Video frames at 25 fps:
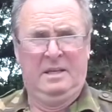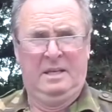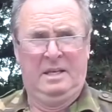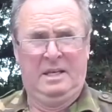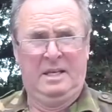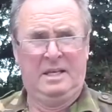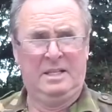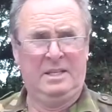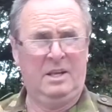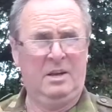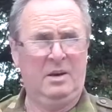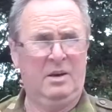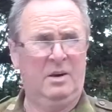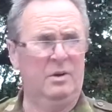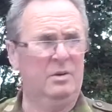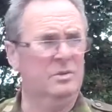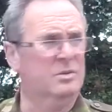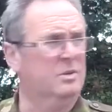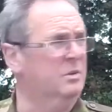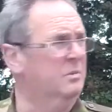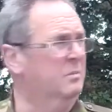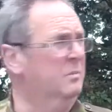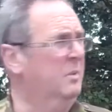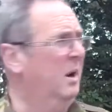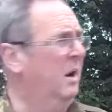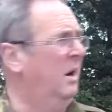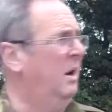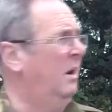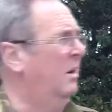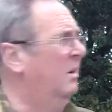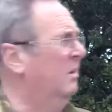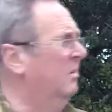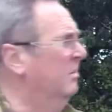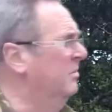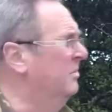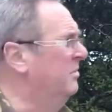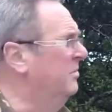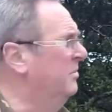in the autumn
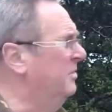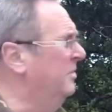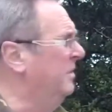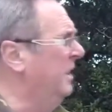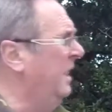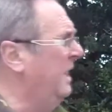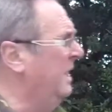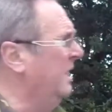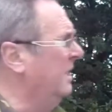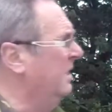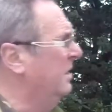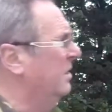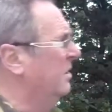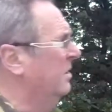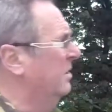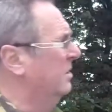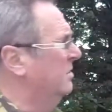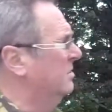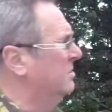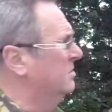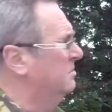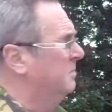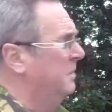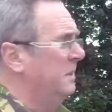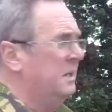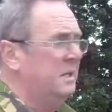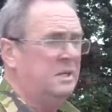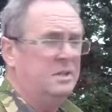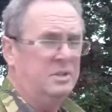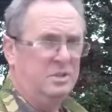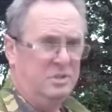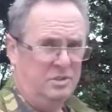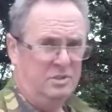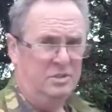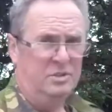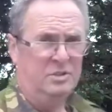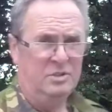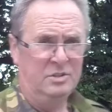of acorns,
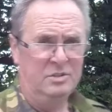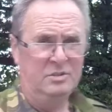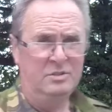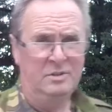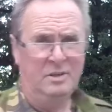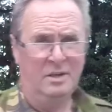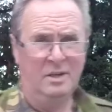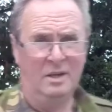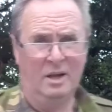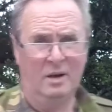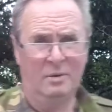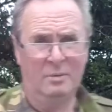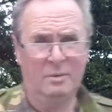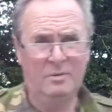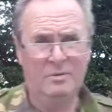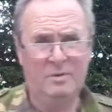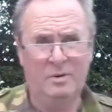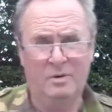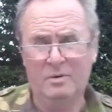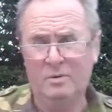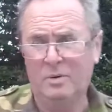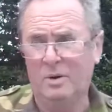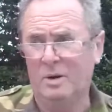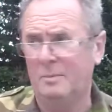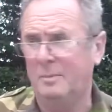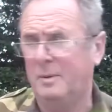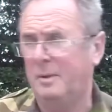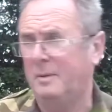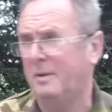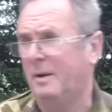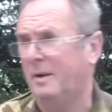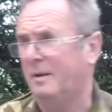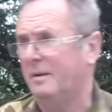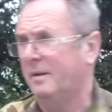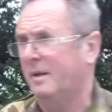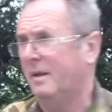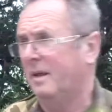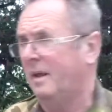beech. You know, we've got quite a bit
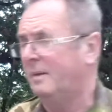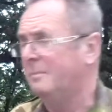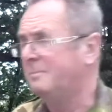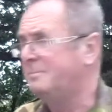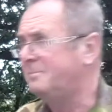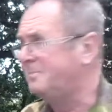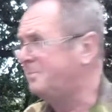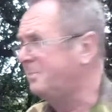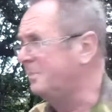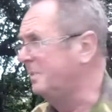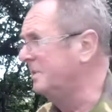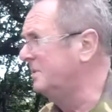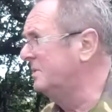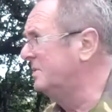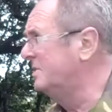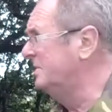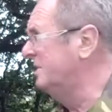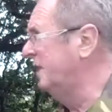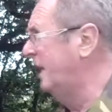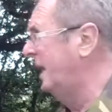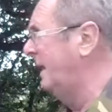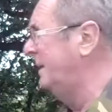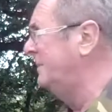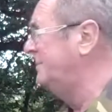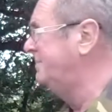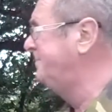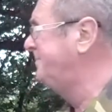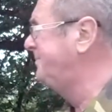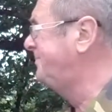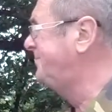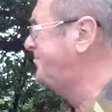around here. But to